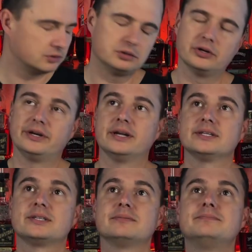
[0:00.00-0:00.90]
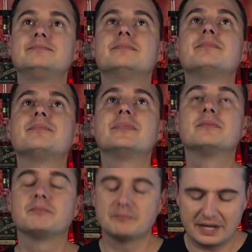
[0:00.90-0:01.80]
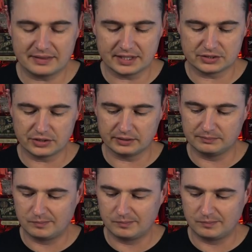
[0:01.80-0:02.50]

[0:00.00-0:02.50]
goodness. Man, that's good.